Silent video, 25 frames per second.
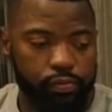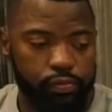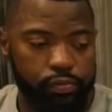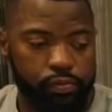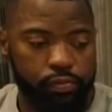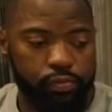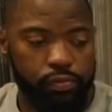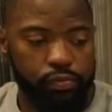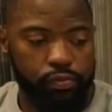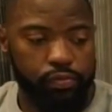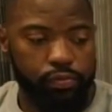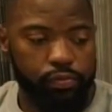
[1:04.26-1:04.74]

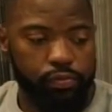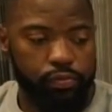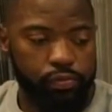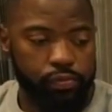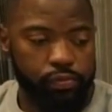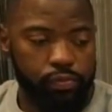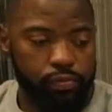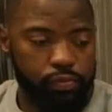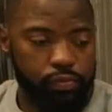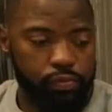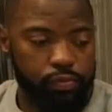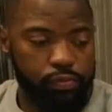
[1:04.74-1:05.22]

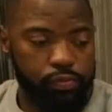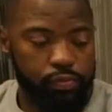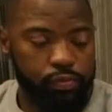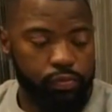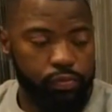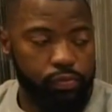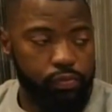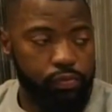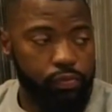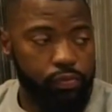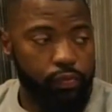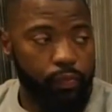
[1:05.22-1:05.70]

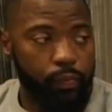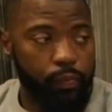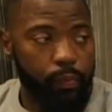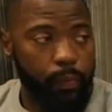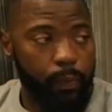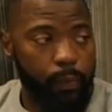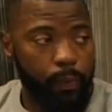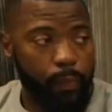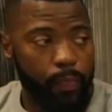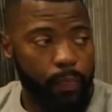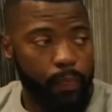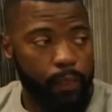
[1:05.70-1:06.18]

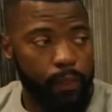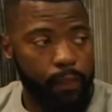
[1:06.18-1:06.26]
(not speaking)